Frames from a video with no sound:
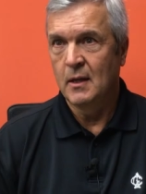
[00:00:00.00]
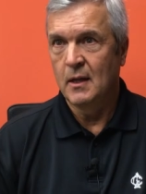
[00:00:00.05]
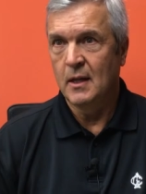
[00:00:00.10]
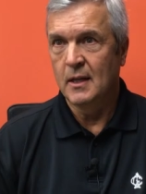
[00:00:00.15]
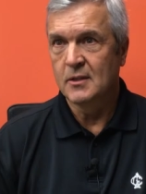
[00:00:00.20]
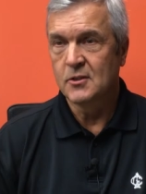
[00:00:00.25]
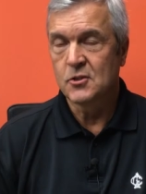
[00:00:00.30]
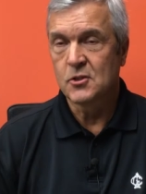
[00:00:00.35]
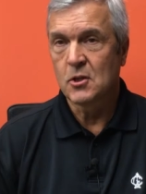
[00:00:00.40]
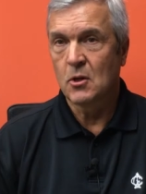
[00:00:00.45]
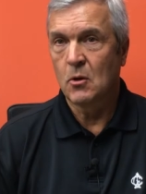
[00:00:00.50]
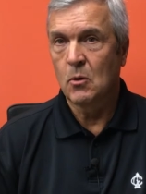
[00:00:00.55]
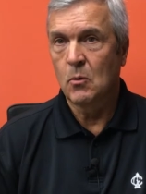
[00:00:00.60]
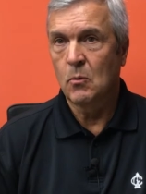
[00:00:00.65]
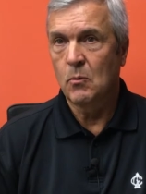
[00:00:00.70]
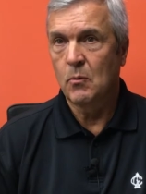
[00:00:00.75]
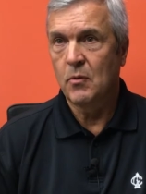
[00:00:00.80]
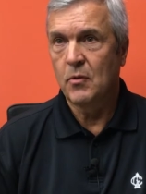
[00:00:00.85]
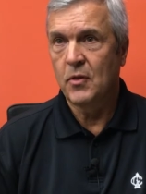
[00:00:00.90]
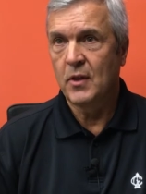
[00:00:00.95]
And
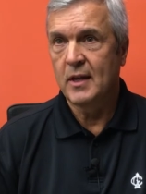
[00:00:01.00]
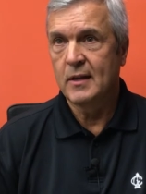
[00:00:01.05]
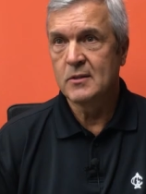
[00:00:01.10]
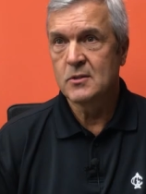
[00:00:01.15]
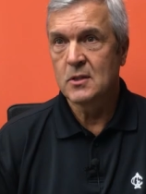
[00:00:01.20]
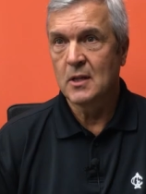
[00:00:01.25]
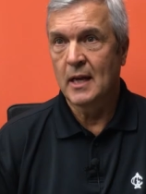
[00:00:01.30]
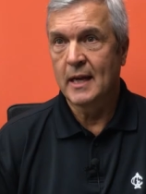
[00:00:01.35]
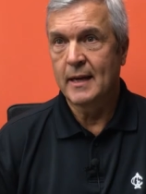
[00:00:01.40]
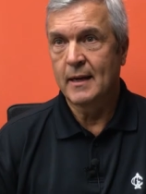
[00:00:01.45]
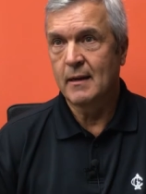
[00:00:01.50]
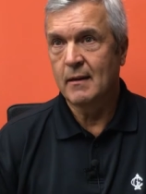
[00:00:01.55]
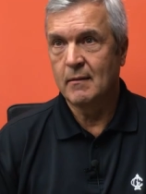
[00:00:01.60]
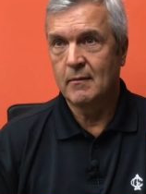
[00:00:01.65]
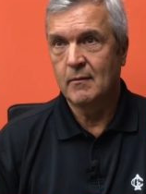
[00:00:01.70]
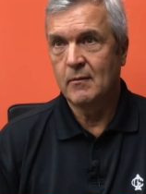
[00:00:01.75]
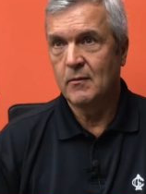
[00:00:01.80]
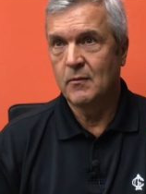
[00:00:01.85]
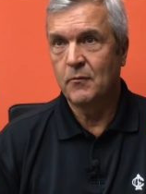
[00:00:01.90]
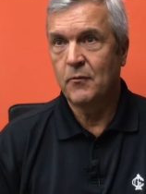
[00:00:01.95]
so things like
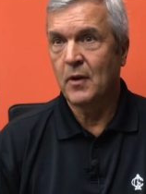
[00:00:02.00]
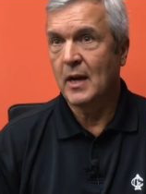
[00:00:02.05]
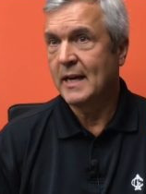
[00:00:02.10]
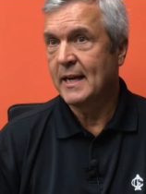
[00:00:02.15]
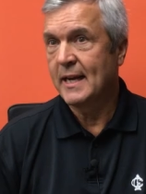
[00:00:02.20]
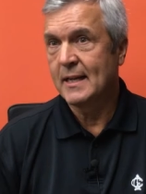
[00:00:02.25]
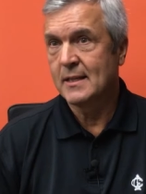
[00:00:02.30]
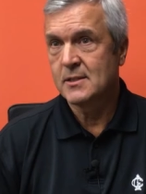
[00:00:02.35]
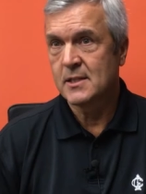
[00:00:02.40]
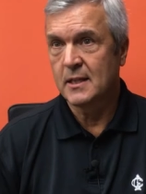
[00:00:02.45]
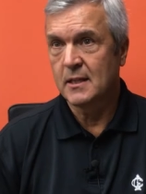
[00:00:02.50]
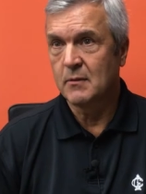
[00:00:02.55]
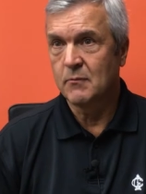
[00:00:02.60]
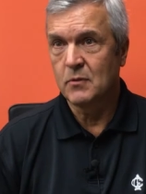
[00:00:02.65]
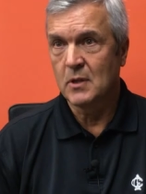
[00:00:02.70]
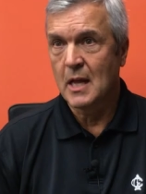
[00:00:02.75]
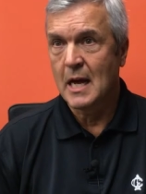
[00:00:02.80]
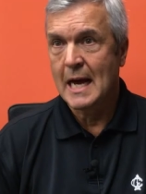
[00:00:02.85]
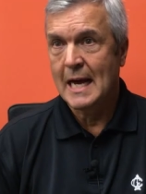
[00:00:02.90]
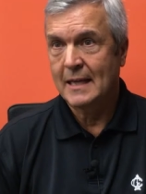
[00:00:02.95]
financing of
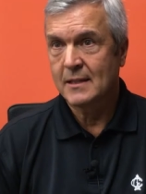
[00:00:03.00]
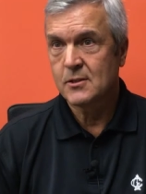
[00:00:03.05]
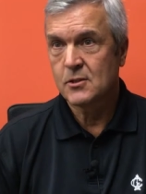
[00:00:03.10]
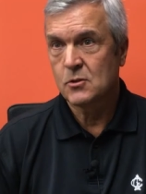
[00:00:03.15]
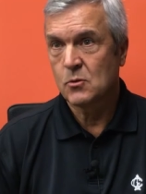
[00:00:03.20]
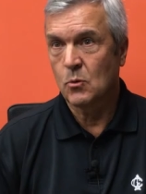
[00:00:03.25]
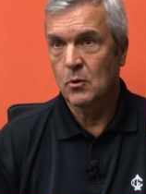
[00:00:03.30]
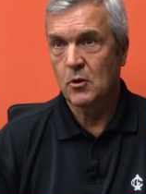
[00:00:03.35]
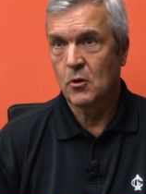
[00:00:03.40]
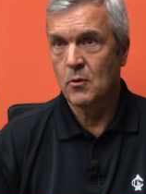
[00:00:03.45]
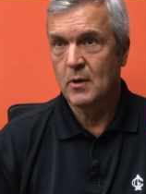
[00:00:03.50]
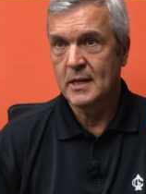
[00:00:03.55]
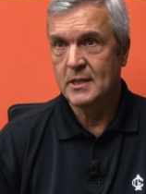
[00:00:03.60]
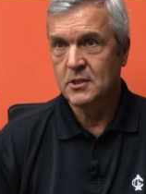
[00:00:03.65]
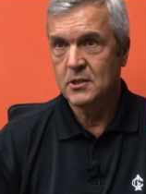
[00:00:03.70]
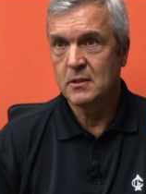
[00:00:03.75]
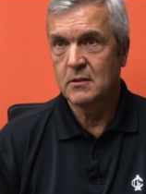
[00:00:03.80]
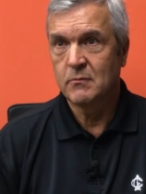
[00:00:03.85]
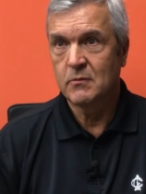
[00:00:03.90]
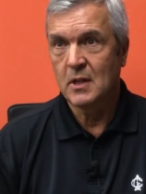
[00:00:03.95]
lots or
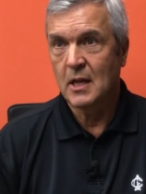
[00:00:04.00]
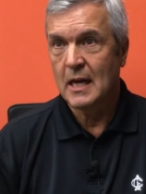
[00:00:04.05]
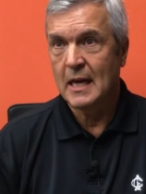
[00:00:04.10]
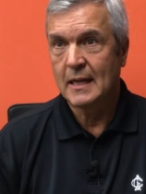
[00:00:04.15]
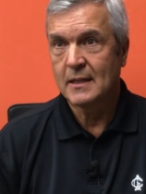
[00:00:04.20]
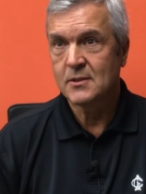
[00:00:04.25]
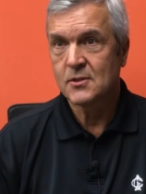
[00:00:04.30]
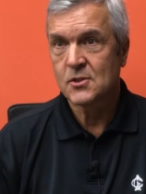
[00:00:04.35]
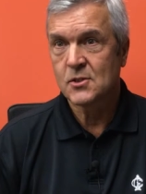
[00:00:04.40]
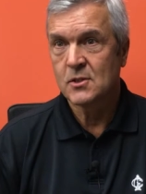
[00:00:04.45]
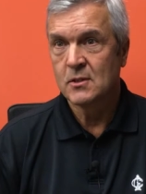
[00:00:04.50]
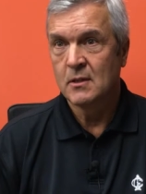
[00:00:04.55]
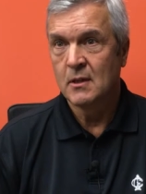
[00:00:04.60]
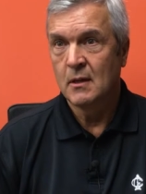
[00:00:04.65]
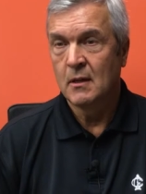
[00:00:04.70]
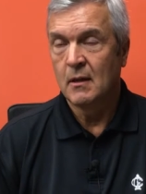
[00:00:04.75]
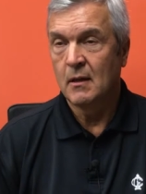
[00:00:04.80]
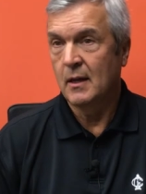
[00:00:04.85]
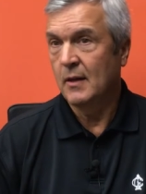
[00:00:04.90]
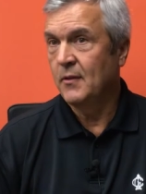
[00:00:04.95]
creation of lots,
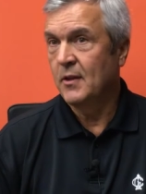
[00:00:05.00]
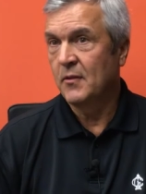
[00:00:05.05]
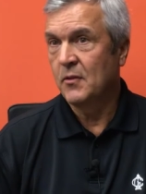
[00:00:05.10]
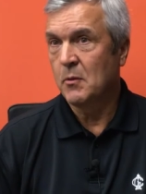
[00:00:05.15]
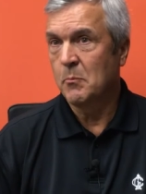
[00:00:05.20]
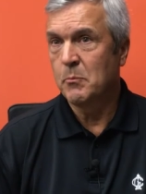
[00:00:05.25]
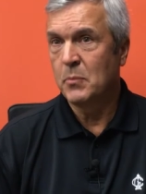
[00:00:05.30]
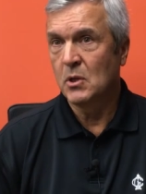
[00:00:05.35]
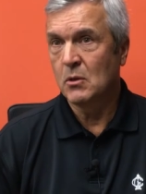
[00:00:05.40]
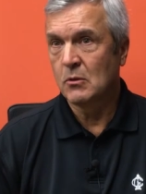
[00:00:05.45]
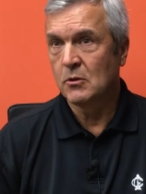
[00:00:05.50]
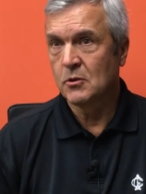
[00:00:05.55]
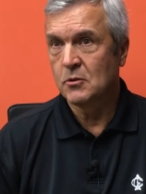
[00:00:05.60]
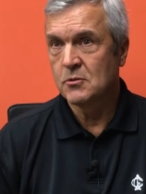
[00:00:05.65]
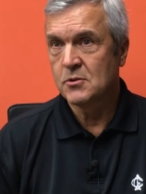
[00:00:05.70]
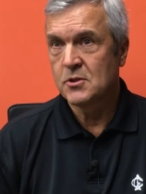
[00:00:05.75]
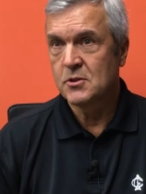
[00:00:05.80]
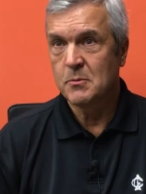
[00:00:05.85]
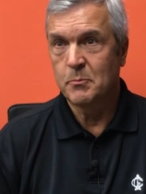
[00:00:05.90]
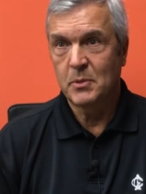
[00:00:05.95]
and then the
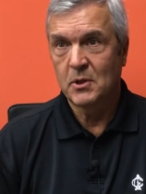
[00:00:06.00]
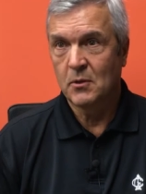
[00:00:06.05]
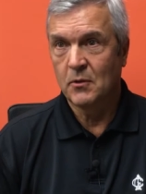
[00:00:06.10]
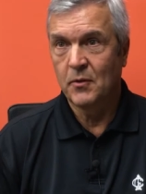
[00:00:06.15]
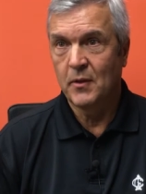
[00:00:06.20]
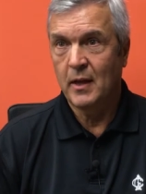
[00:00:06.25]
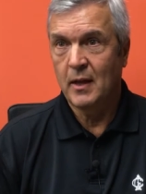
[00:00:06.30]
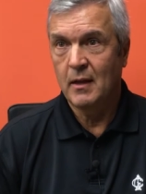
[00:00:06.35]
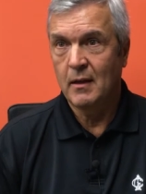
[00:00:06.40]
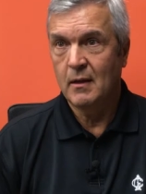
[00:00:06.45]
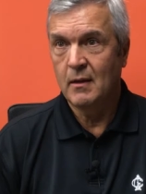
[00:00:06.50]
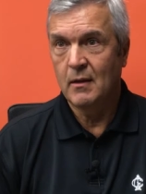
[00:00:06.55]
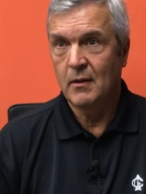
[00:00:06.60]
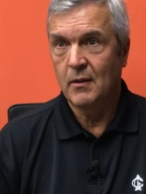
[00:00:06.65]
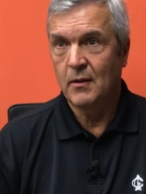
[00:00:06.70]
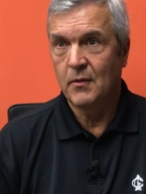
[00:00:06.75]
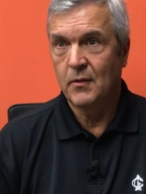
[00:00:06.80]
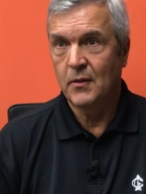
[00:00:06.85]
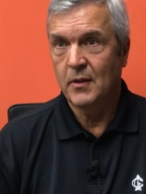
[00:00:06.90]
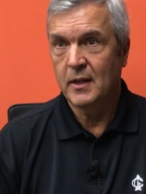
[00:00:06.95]
builders to build
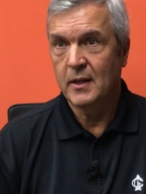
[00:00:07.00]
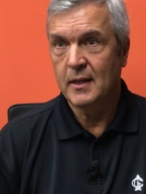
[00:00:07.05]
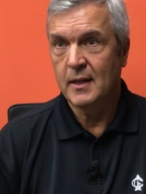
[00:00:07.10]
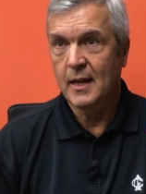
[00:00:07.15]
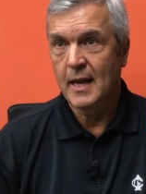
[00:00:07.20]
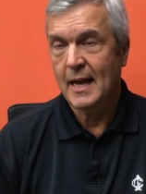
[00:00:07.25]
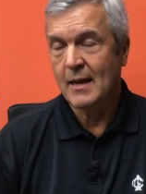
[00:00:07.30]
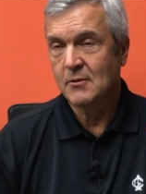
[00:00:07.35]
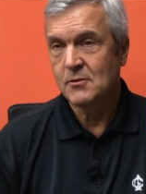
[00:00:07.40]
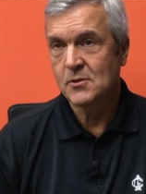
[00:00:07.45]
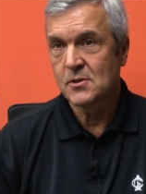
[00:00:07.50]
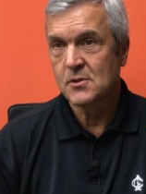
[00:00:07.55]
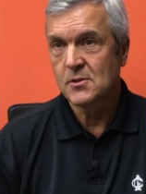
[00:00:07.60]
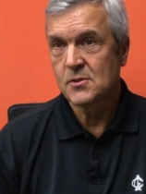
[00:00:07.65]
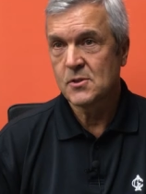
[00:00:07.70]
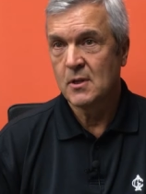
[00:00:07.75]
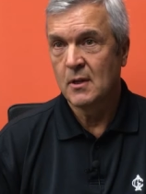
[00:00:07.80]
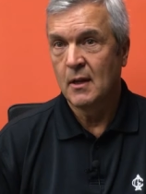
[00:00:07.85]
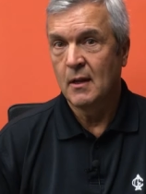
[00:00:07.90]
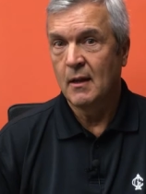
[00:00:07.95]
the
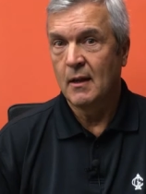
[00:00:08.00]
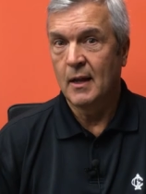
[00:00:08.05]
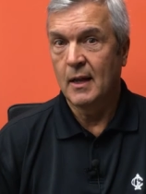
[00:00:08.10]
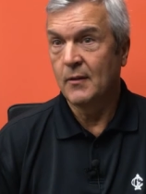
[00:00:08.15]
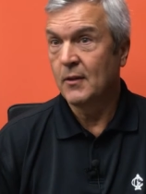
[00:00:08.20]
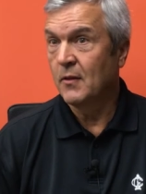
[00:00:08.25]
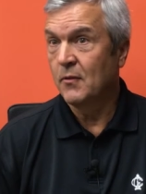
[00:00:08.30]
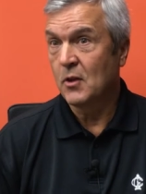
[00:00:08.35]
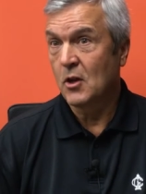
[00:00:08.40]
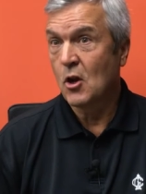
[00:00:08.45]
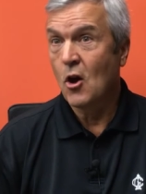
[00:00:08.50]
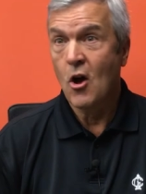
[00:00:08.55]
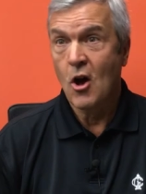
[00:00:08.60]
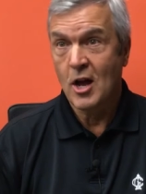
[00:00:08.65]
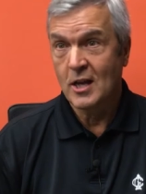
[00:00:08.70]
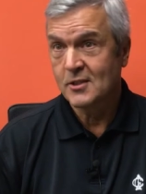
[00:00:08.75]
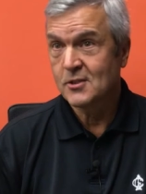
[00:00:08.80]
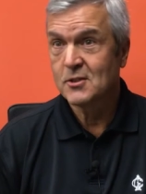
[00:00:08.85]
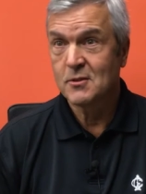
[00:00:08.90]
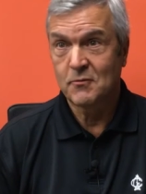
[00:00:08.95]
houses, and then the
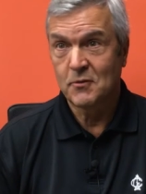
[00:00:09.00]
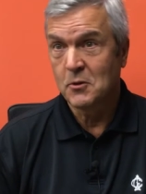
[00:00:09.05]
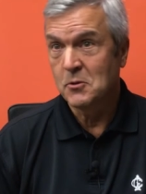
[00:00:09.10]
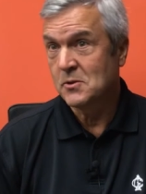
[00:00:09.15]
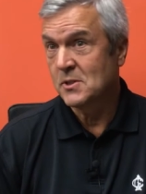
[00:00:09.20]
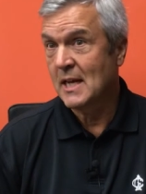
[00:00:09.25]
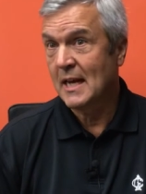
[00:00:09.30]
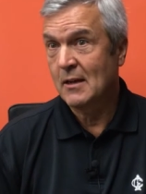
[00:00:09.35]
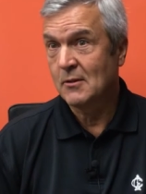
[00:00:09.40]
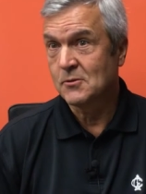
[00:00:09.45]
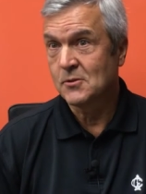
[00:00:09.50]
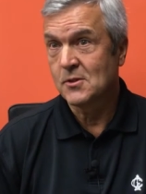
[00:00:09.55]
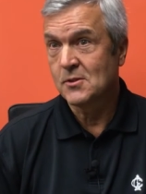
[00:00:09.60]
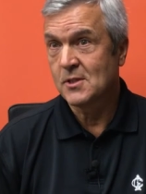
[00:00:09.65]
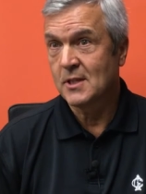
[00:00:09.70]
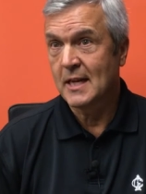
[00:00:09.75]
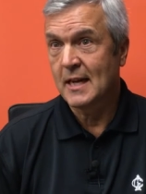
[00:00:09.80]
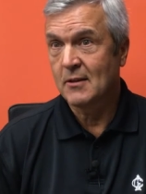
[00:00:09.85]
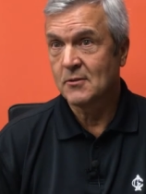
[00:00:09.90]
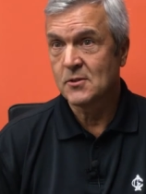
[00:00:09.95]
costs of those houses
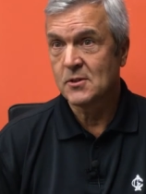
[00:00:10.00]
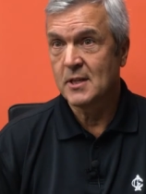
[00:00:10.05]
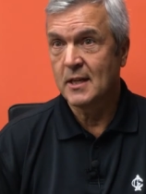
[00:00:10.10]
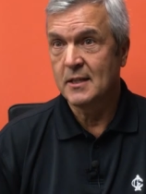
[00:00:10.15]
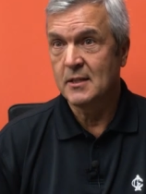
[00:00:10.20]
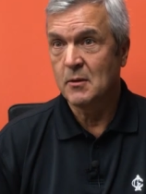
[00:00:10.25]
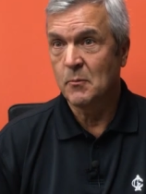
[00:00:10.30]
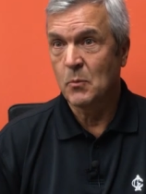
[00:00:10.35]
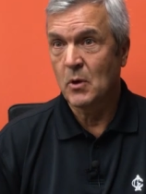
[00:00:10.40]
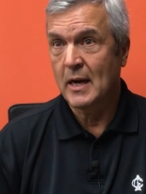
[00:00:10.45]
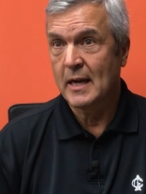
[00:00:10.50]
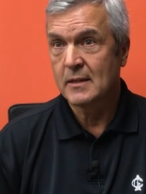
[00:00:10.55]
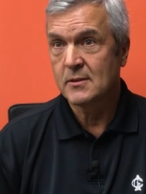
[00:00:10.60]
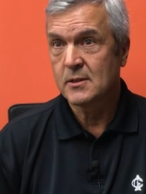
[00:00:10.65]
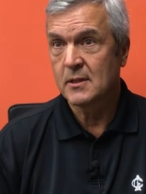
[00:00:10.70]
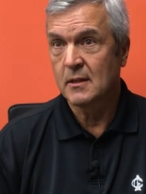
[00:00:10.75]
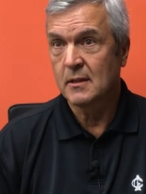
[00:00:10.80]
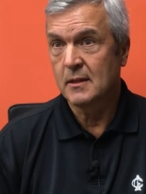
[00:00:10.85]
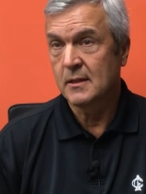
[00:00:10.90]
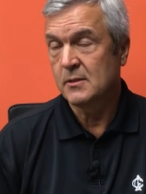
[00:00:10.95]
in outstate
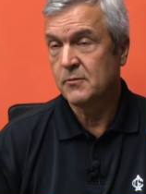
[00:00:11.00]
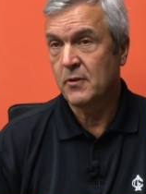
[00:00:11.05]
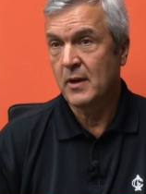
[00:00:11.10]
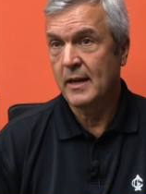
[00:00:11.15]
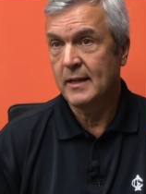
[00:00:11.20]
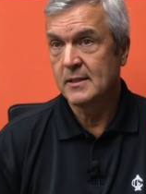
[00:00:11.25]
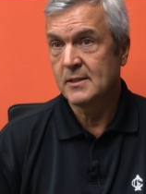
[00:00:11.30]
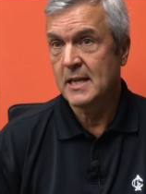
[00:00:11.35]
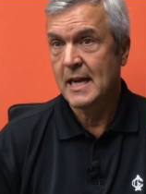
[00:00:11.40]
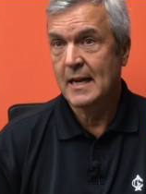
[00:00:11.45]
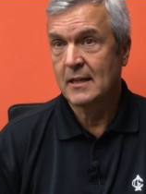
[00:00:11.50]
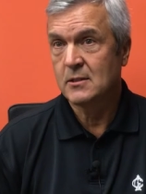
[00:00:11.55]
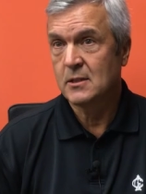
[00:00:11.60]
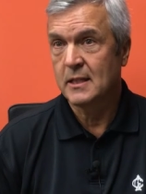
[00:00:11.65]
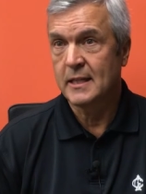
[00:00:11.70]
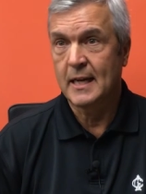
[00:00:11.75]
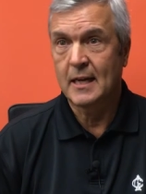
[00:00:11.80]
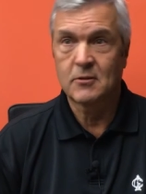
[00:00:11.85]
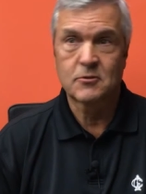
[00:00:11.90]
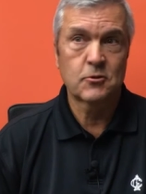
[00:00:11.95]
Nebraska is
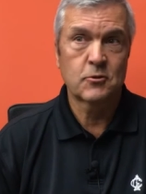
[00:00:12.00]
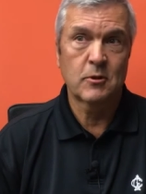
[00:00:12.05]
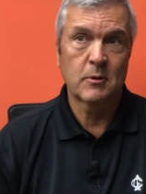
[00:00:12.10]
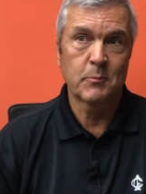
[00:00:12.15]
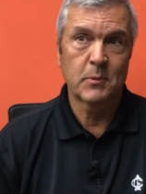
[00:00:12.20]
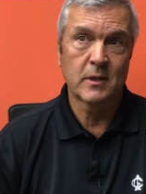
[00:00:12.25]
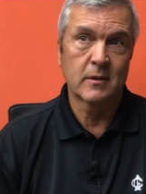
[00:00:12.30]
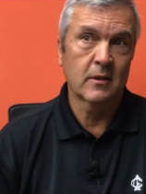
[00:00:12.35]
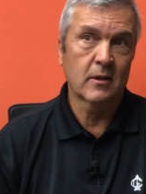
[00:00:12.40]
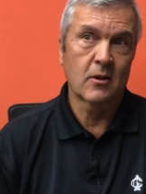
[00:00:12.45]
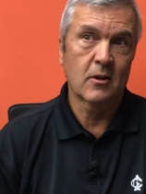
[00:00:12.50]
actually outstripping the